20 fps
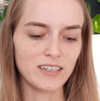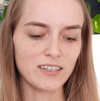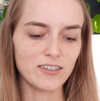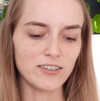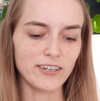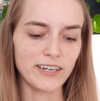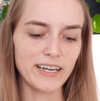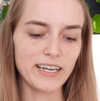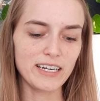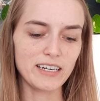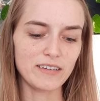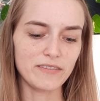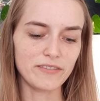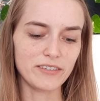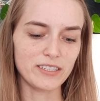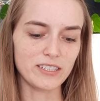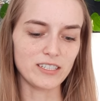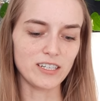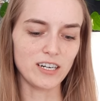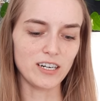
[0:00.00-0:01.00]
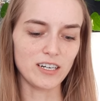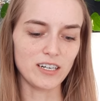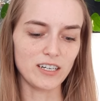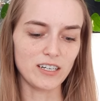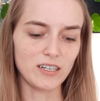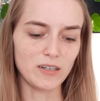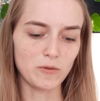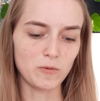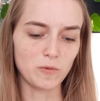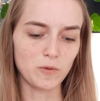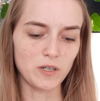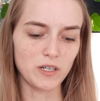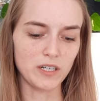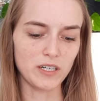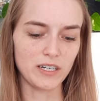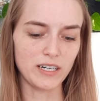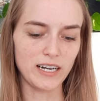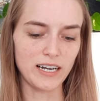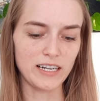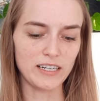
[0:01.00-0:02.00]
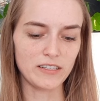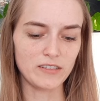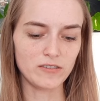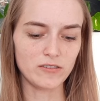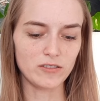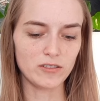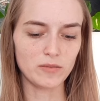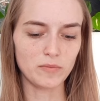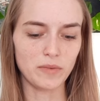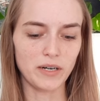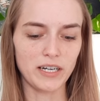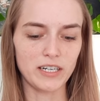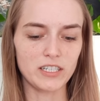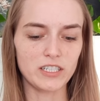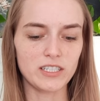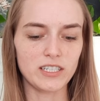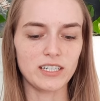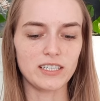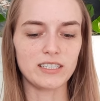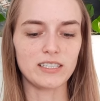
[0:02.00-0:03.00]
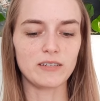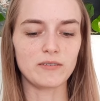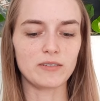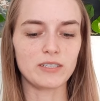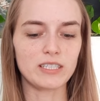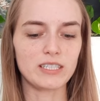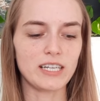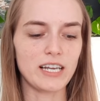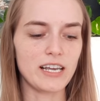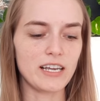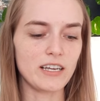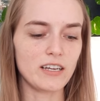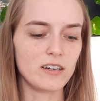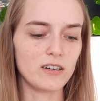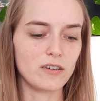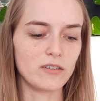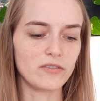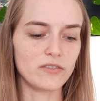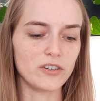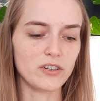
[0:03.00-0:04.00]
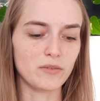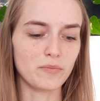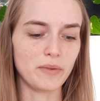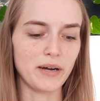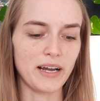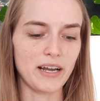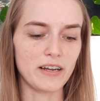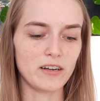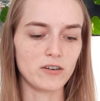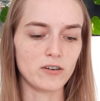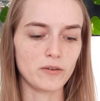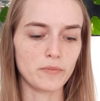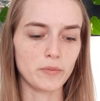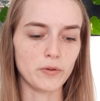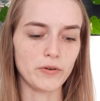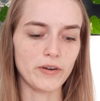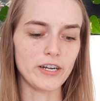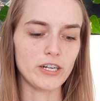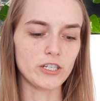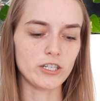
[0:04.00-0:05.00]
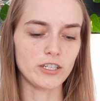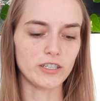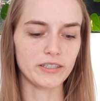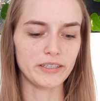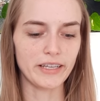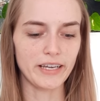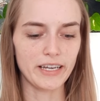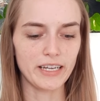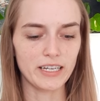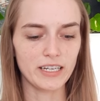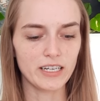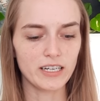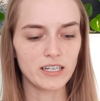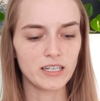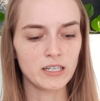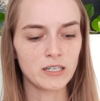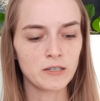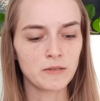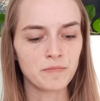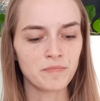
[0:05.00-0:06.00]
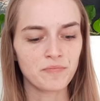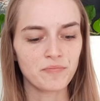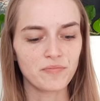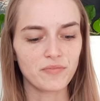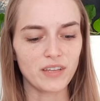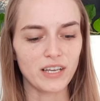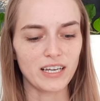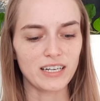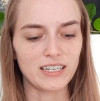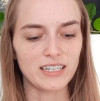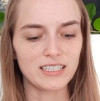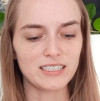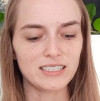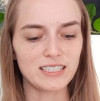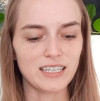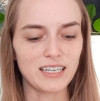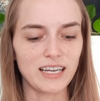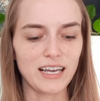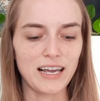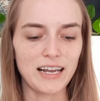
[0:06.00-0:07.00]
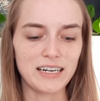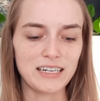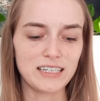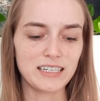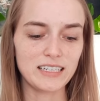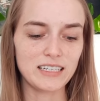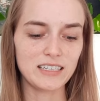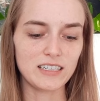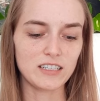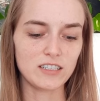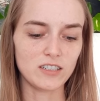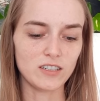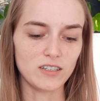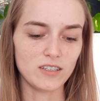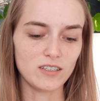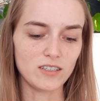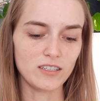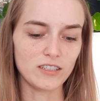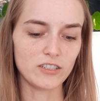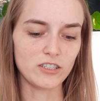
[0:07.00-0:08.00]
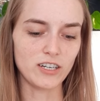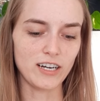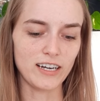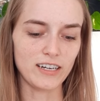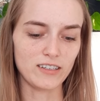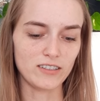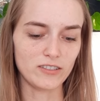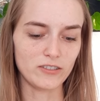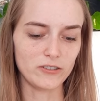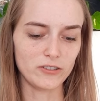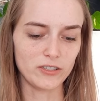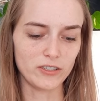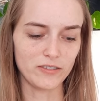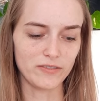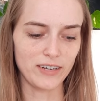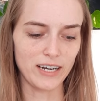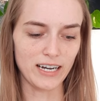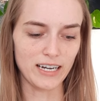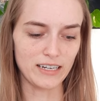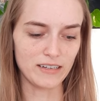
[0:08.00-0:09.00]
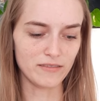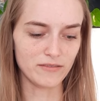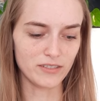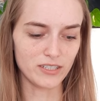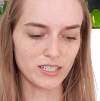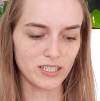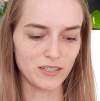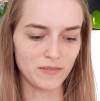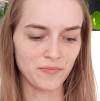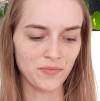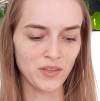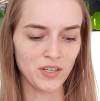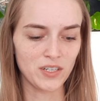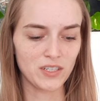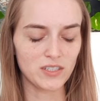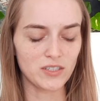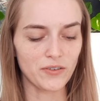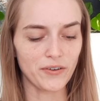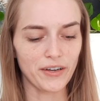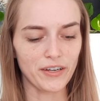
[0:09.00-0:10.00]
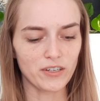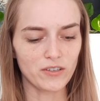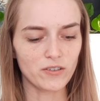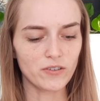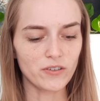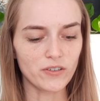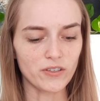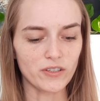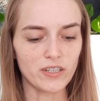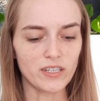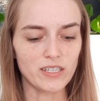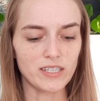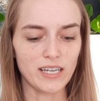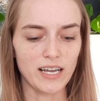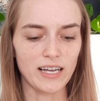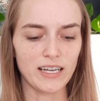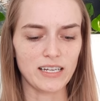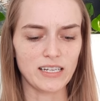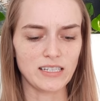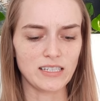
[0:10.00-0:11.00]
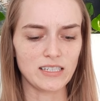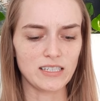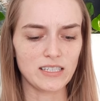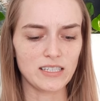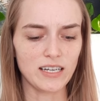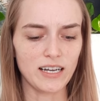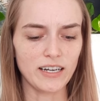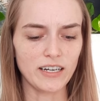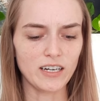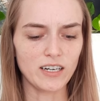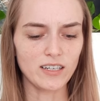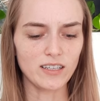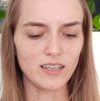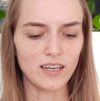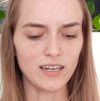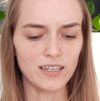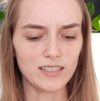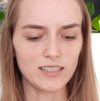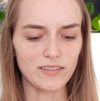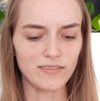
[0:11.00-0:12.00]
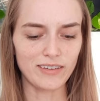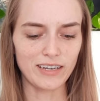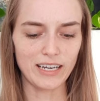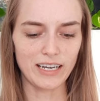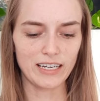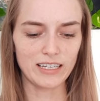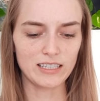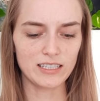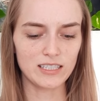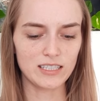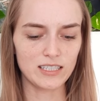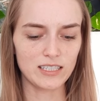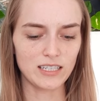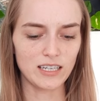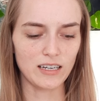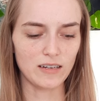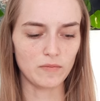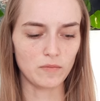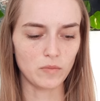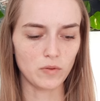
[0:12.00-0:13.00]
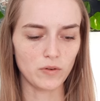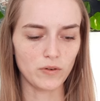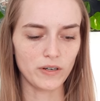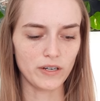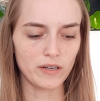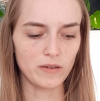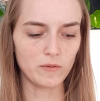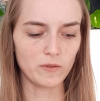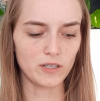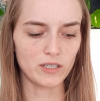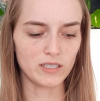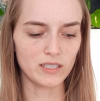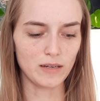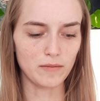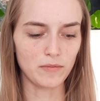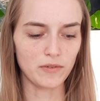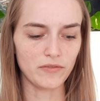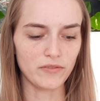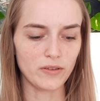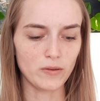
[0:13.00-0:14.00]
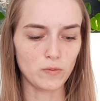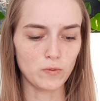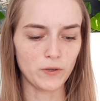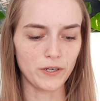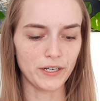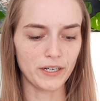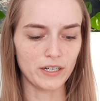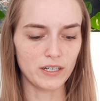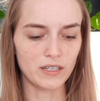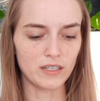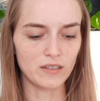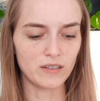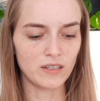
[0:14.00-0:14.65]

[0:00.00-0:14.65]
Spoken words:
Creative is not a word I use much since it was taken over by a corporation thing. And isn't any adult a child who survived? So I googled the sentence. I got lots of hits, and boy, were some of them weird.